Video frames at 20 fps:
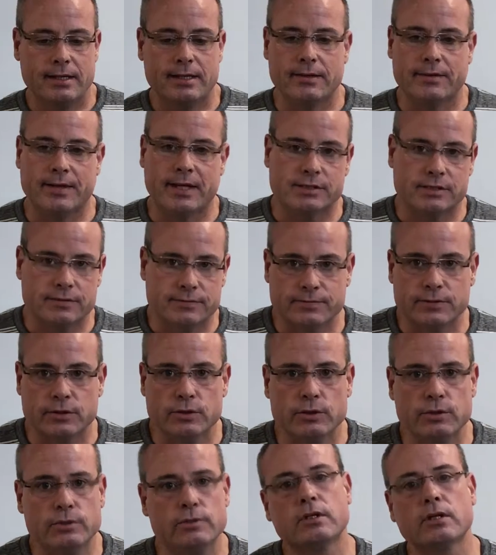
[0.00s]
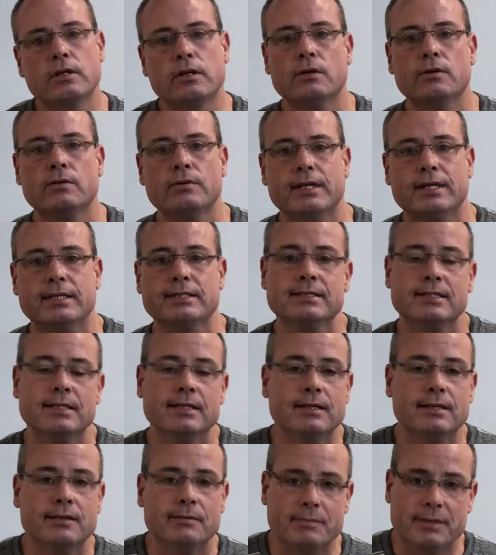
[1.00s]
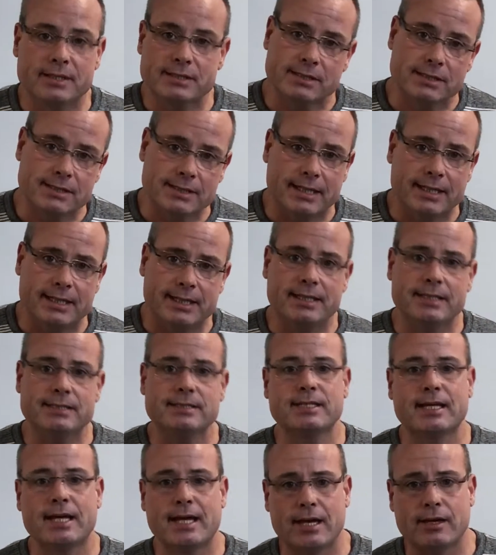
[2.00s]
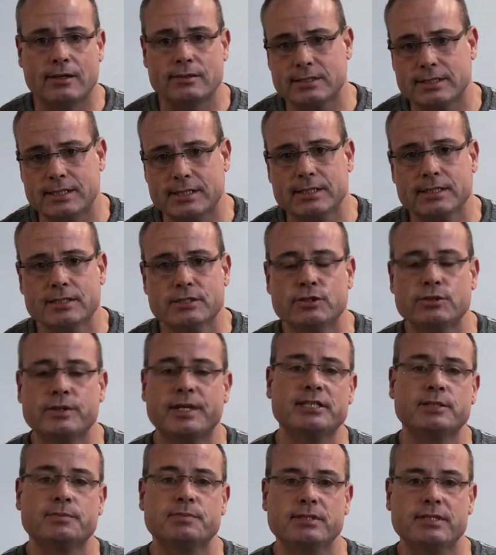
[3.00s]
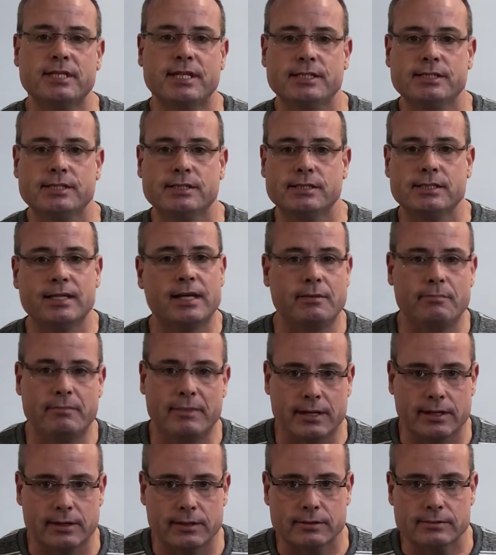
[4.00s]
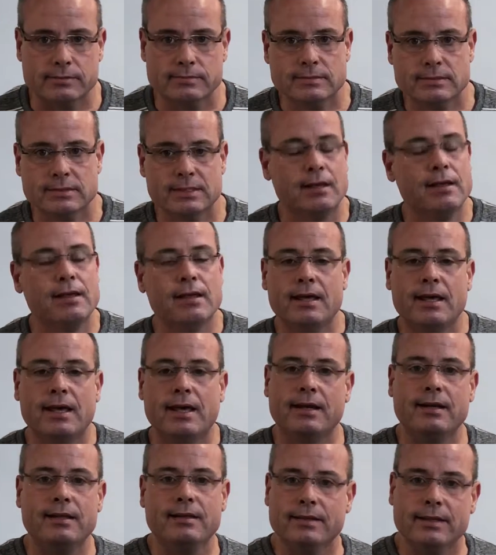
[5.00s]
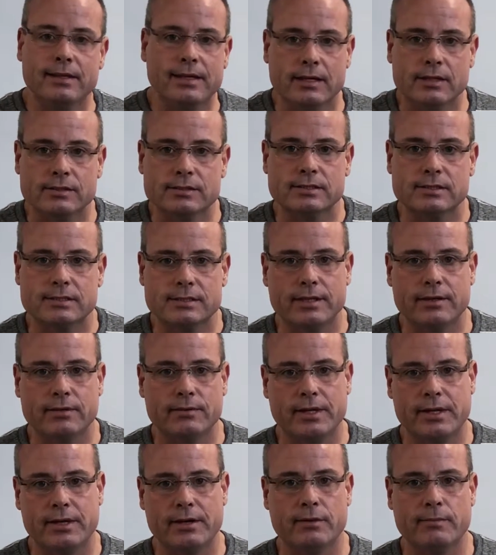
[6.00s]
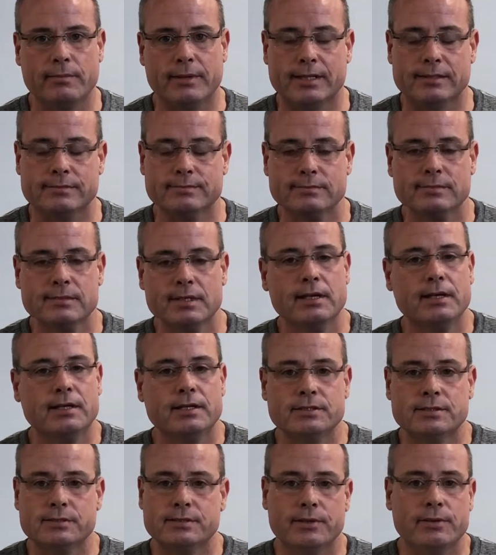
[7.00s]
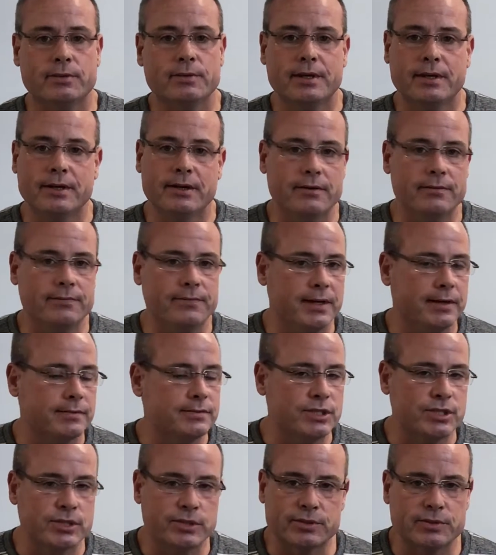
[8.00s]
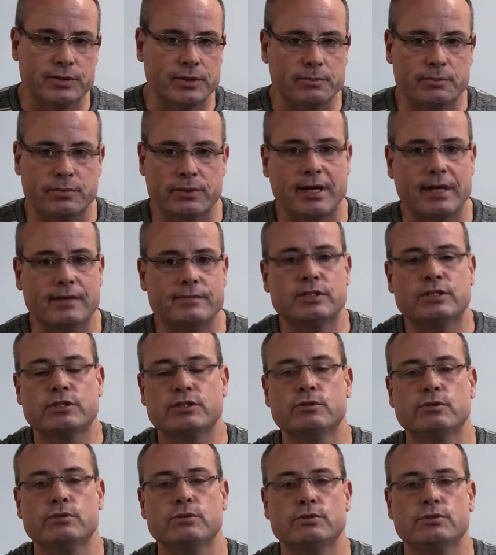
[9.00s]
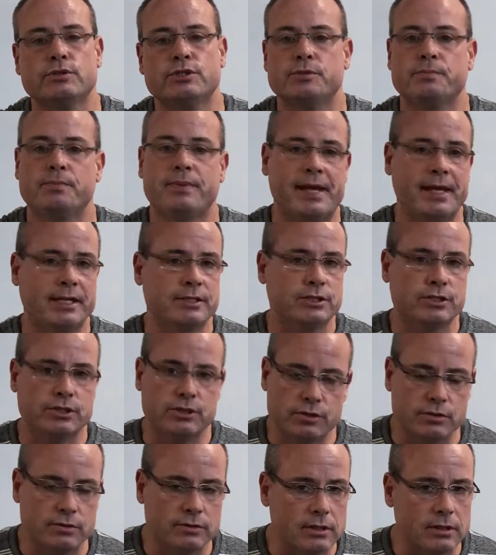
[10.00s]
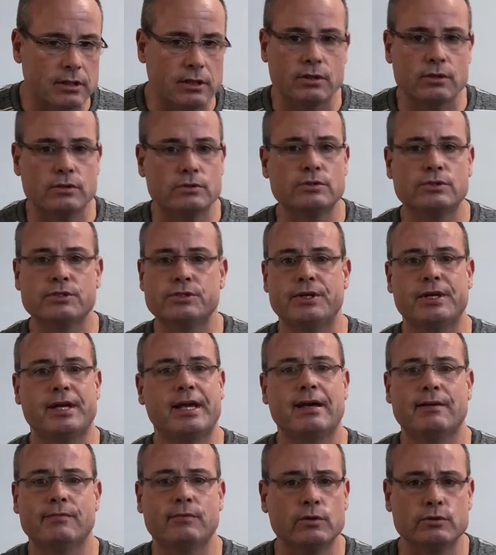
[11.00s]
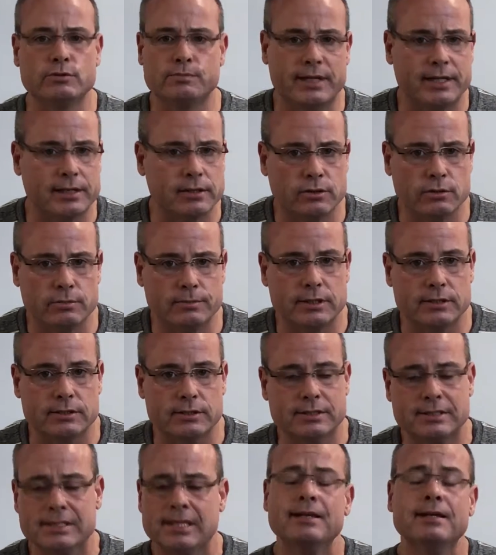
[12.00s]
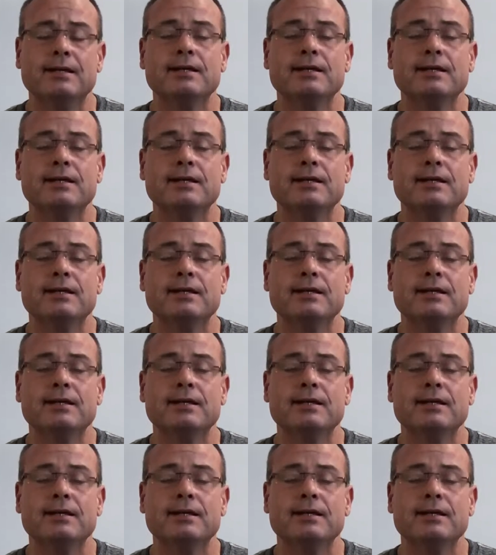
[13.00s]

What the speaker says: Now that's food, clothing, miscellaneous, housing, transportation, and medical. Anything else they don't care about. So they don't care if you have children in private schools, you're paying student loans, or you have old medical bills.